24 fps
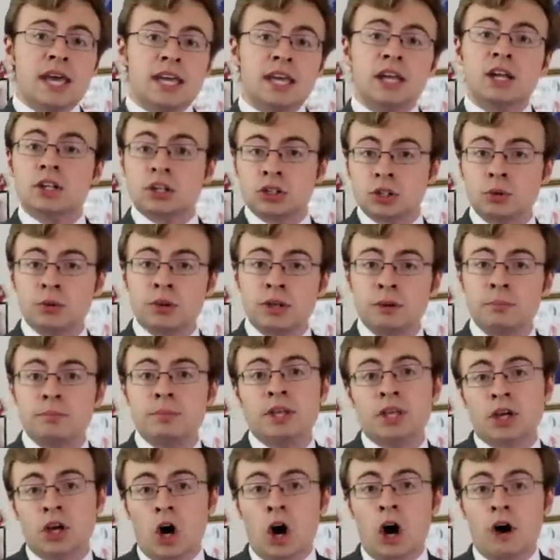including
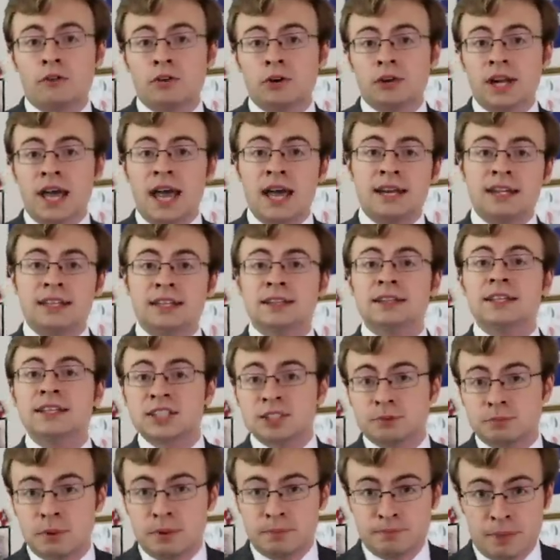being offered an
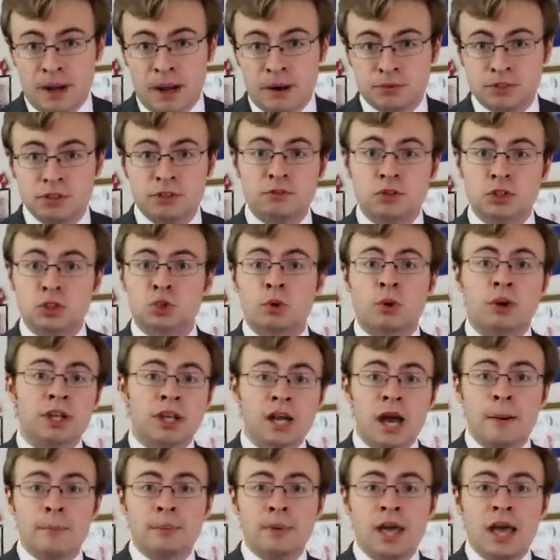enlistment bounty for joining
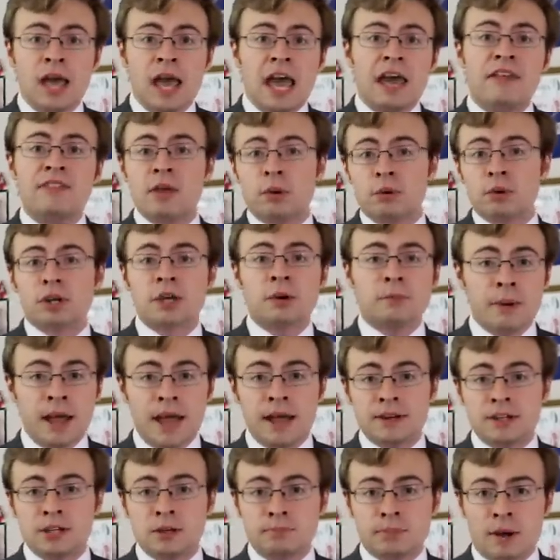up, and they were
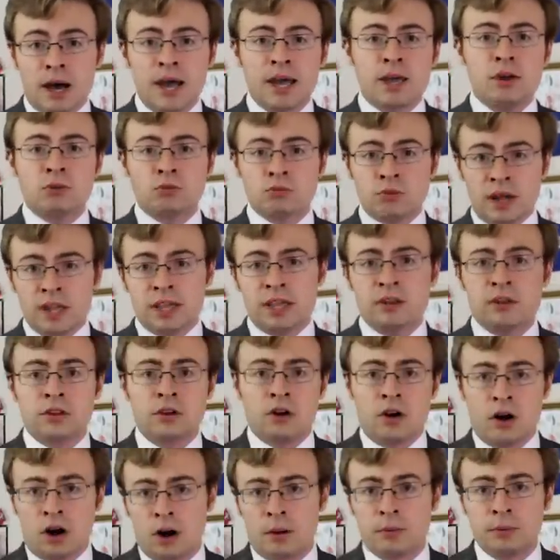commanded by
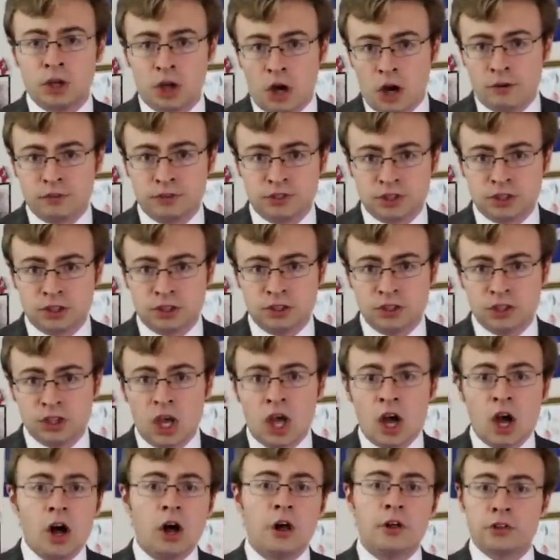regular army officers,
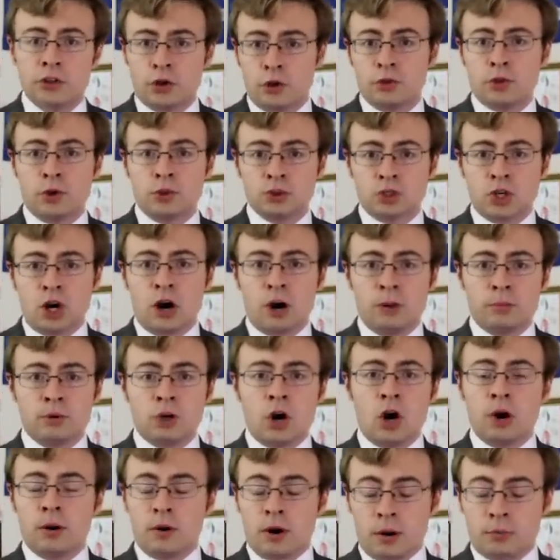although those
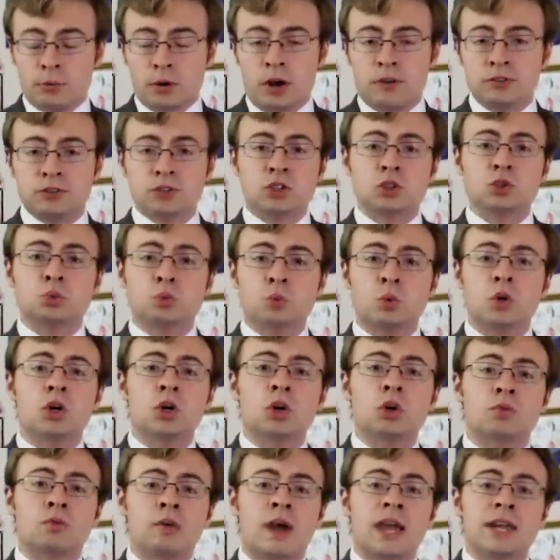army officers
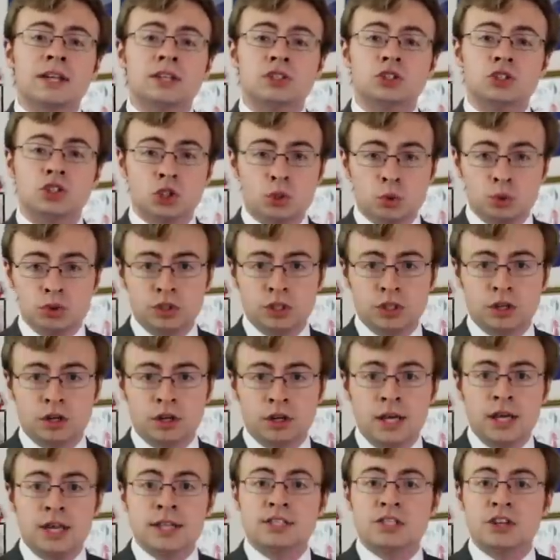were ranked
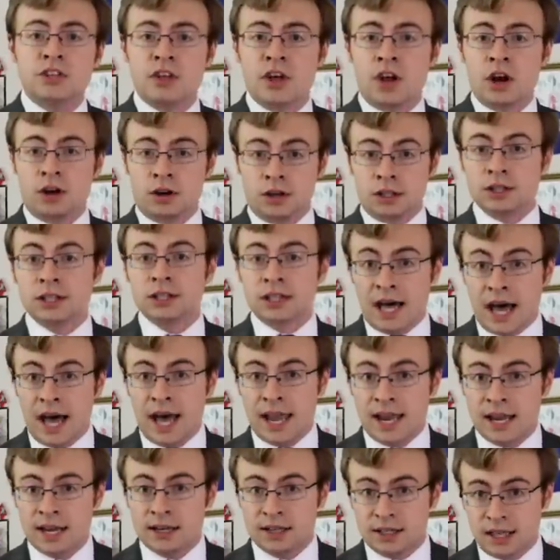junior to their
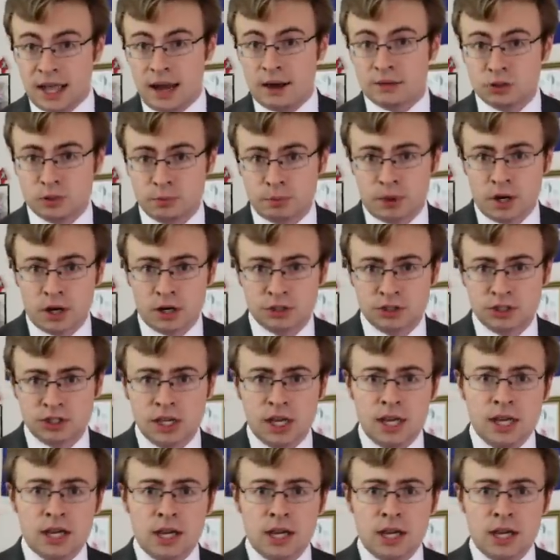line counterparts.